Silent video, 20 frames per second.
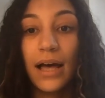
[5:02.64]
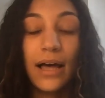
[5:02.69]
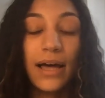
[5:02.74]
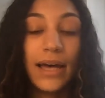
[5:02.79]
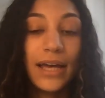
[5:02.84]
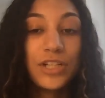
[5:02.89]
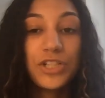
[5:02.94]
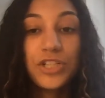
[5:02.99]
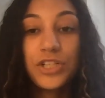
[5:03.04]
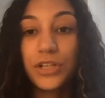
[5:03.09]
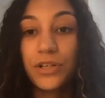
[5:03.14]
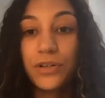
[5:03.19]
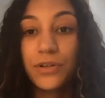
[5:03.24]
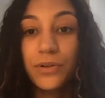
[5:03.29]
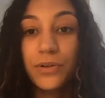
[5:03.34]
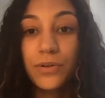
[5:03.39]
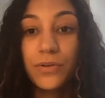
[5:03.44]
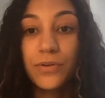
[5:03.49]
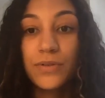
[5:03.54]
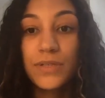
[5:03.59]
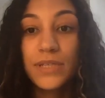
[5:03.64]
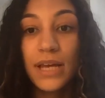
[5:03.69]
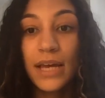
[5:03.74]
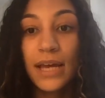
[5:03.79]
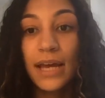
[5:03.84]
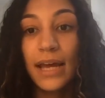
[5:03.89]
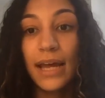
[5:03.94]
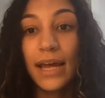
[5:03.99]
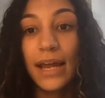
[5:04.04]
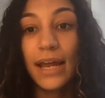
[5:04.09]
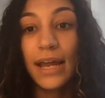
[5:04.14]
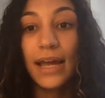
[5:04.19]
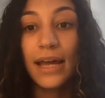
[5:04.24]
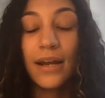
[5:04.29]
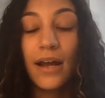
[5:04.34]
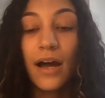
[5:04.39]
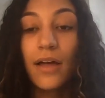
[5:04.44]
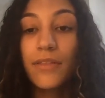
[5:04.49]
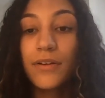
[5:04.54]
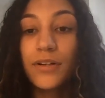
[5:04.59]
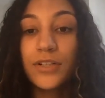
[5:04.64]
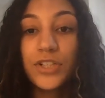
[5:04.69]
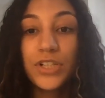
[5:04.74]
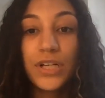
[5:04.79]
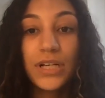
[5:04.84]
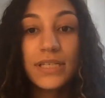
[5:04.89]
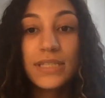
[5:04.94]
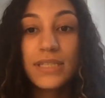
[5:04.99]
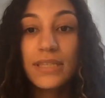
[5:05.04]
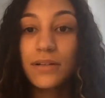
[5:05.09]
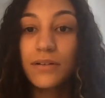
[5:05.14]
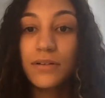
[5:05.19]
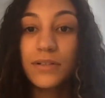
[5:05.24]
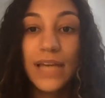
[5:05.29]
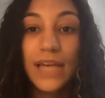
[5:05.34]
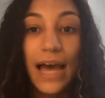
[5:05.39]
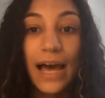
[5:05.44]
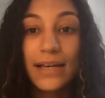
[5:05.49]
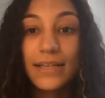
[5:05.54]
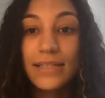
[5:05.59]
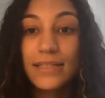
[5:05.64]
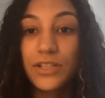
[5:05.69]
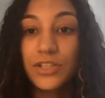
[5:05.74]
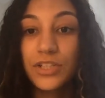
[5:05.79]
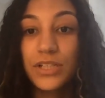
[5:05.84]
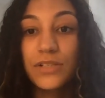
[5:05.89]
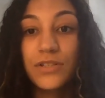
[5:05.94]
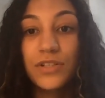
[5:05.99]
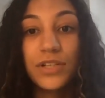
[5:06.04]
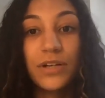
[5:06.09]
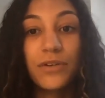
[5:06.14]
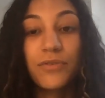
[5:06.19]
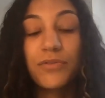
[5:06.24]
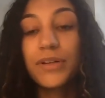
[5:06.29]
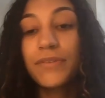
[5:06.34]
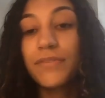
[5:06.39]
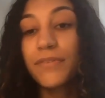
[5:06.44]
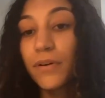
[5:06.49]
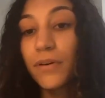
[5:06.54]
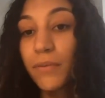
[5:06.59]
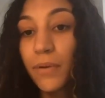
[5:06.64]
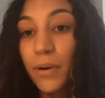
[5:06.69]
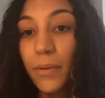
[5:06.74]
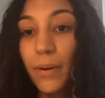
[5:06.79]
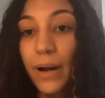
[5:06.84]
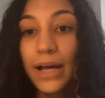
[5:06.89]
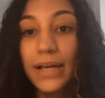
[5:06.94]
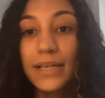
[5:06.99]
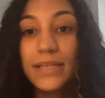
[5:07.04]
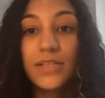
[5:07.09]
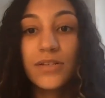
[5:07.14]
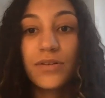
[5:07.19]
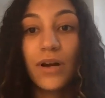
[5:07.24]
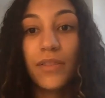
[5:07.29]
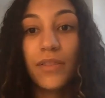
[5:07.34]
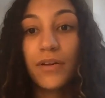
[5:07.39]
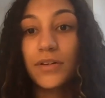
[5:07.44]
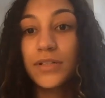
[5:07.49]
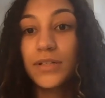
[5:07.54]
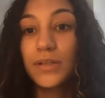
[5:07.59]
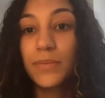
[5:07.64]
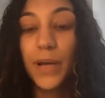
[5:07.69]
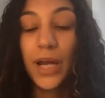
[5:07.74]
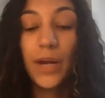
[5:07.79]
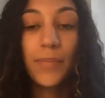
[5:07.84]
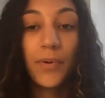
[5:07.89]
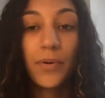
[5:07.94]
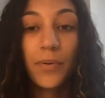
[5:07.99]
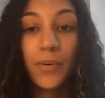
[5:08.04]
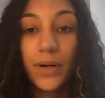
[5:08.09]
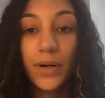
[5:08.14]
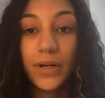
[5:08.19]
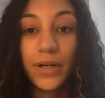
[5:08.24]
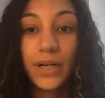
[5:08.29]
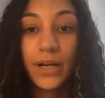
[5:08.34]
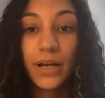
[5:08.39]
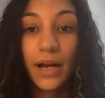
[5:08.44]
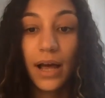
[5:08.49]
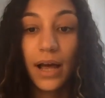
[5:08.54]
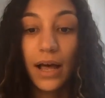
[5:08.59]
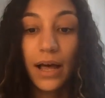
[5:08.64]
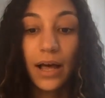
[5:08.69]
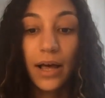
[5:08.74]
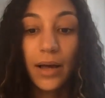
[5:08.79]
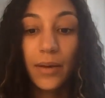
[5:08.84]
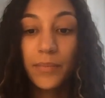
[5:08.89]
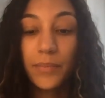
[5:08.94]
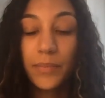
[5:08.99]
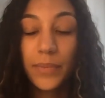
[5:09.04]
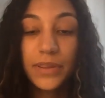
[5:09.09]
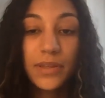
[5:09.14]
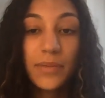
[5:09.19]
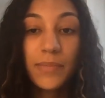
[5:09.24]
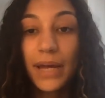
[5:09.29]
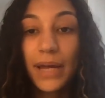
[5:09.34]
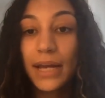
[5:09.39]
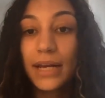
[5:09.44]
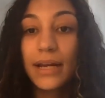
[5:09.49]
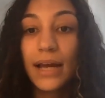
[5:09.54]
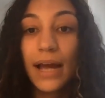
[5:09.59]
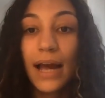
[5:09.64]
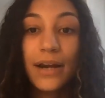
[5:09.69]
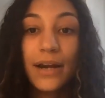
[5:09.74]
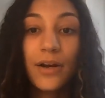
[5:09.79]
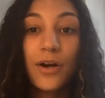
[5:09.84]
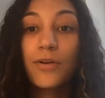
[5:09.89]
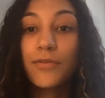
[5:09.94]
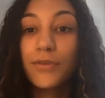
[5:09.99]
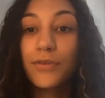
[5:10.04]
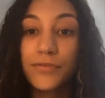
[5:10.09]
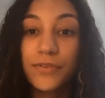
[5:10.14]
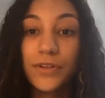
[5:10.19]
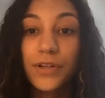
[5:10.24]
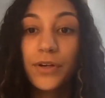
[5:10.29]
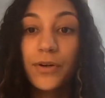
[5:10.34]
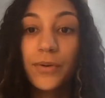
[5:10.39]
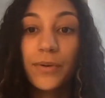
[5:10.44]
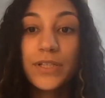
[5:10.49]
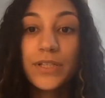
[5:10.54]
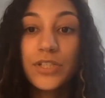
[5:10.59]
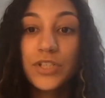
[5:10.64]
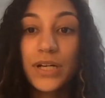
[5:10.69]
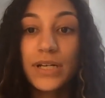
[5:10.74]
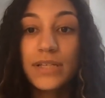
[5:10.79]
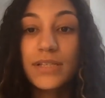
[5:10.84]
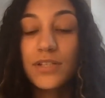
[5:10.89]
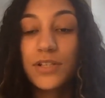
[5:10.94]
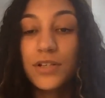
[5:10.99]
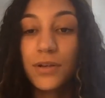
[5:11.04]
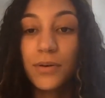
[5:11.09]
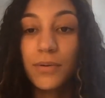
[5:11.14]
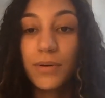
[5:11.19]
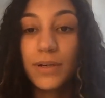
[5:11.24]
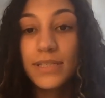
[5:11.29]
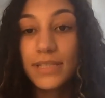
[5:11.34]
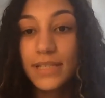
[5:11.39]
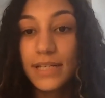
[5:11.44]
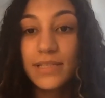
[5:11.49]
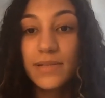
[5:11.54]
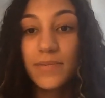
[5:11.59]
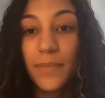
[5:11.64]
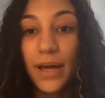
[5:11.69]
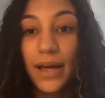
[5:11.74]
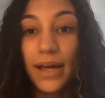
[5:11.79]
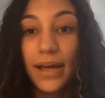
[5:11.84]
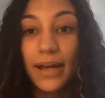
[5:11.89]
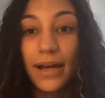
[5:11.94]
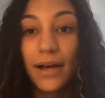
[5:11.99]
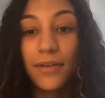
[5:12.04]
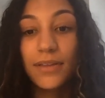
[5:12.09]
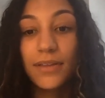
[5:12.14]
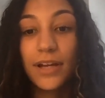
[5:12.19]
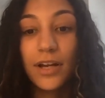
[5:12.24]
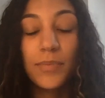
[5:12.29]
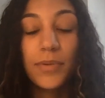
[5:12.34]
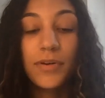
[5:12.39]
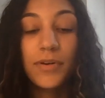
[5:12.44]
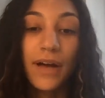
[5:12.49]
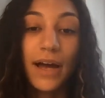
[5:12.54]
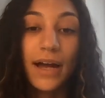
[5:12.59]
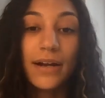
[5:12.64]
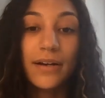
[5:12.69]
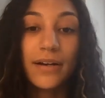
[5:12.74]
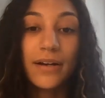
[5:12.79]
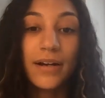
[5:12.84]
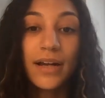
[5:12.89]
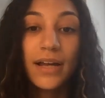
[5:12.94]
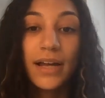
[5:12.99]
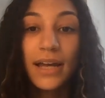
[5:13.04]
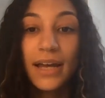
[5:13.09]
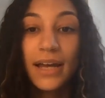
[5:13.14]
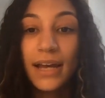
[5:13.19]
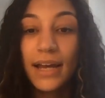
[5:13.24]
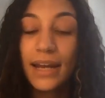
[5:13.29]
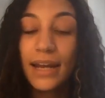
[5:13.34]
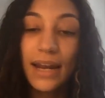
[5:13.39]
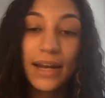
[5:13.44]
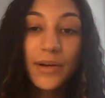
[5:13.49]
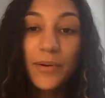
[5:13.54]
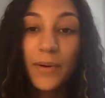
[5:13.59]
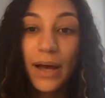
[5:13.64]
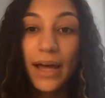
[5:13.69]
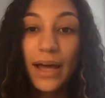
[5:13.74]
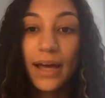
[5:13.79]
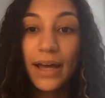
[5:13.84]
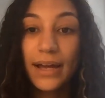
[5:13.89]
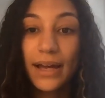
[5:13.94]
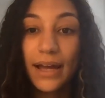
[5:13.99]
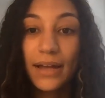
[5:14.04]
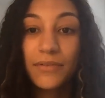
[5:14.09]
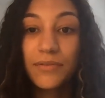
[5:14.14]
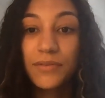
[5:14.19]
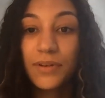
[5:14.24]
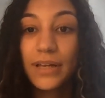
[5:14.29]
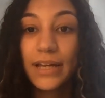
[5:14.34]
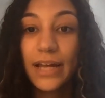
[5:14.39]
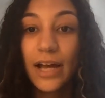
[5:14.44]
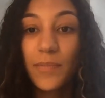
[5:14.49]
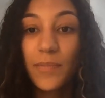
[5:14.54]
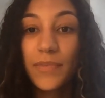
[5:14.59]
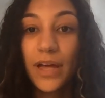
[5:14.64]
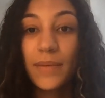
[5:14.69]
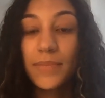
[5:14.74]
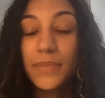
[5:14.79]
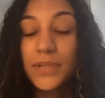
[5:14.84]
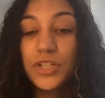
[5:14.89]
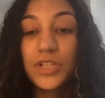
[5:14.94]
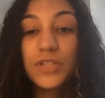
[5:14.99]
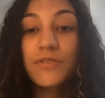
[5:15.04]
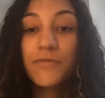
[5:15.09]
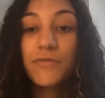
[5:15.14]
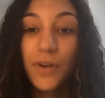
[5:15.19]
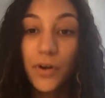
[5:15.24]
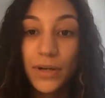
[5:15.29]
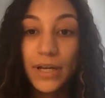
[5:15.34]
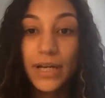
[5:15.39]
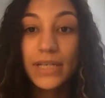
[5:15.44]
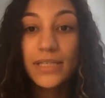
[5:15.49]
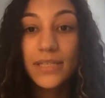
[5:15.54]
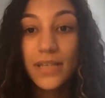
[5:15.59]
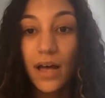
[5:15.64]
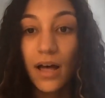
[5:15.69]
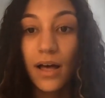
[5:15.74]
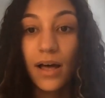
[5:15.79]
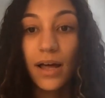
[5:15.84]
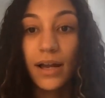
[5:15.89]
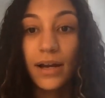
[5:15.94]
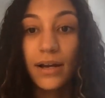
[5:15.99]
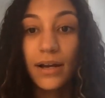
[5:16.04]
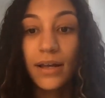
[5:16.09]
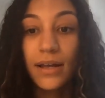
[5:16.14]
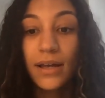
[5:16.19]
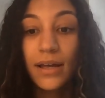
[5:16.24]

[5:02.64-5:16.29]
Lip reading: issues and other just little tasks such as, you know, refill requests or other paperwork. But the main kind of overview is just to assist my healthcare provider in any way and really help them to just focus on